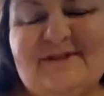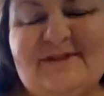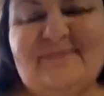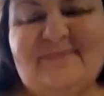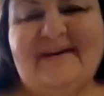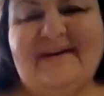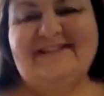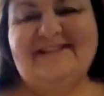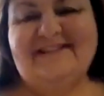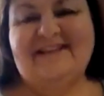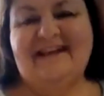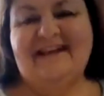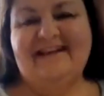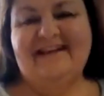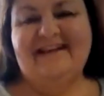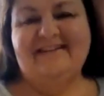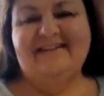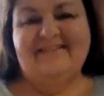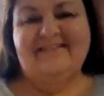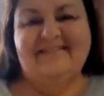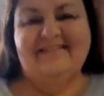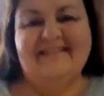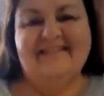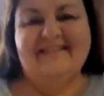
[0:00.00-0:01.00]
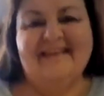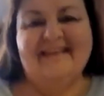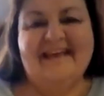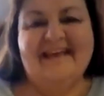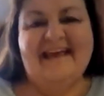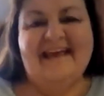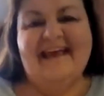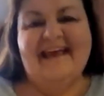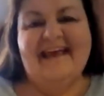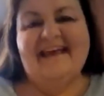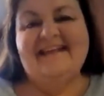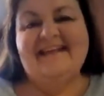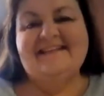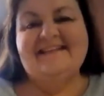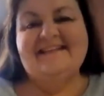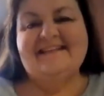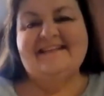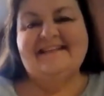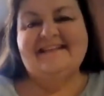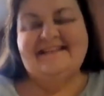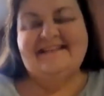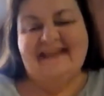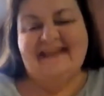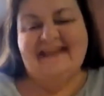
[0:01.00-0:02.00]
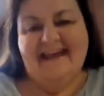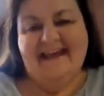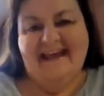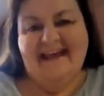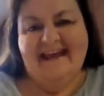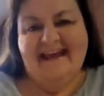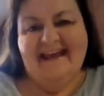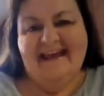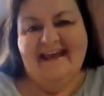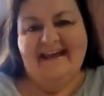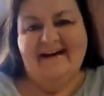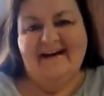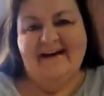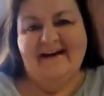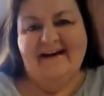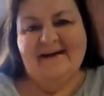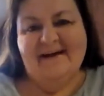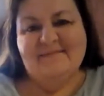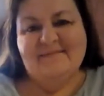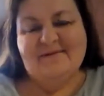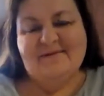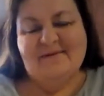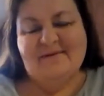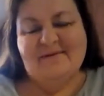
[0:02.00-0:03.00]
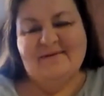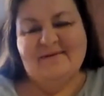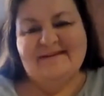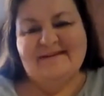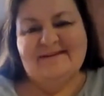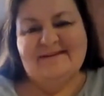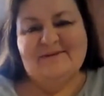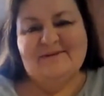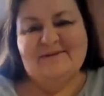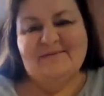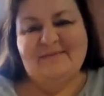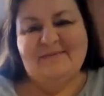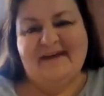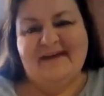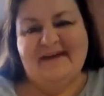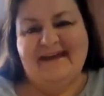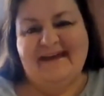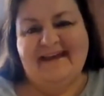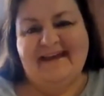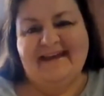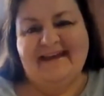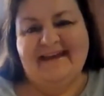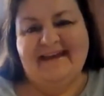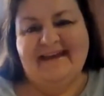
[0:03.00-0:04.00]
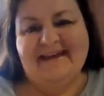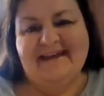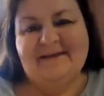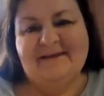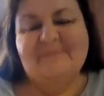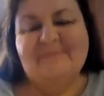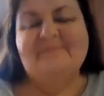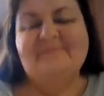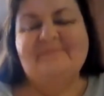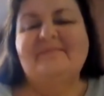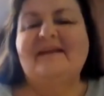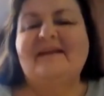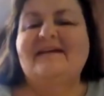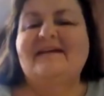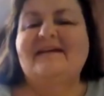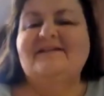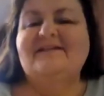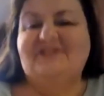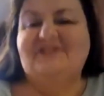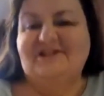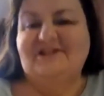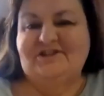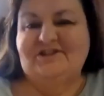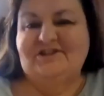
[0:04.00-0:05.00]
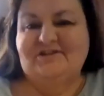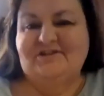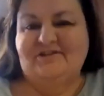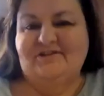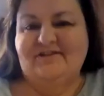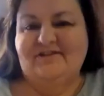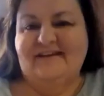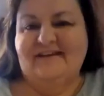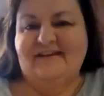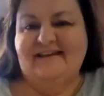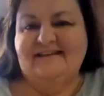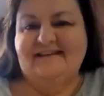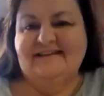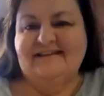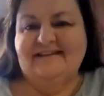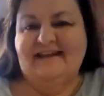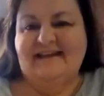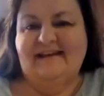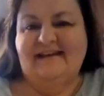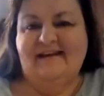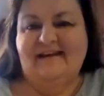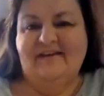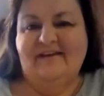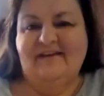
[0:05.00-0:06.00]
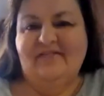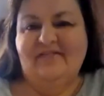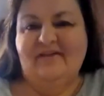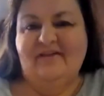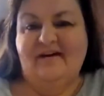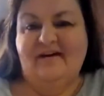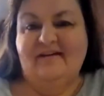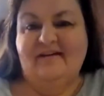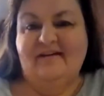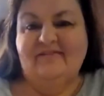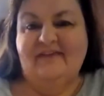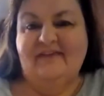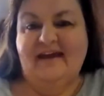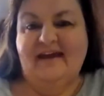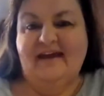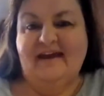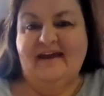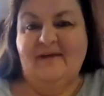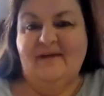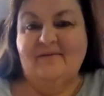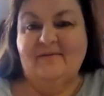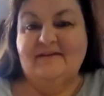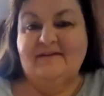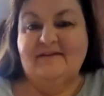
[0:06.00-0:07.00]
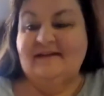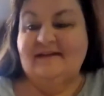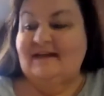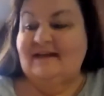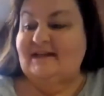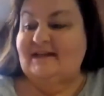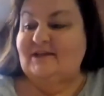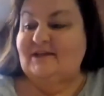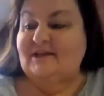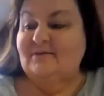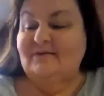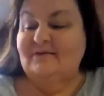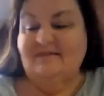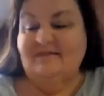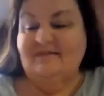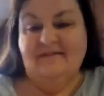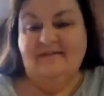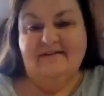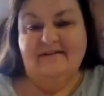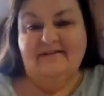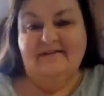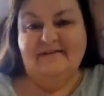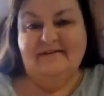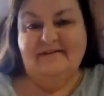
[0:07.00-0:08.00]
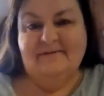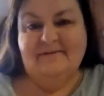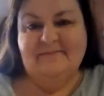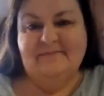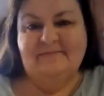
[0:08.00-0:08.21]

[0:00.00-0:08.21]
my channel. And today I am going to bake ginger cookies, and I thought that I would take you along.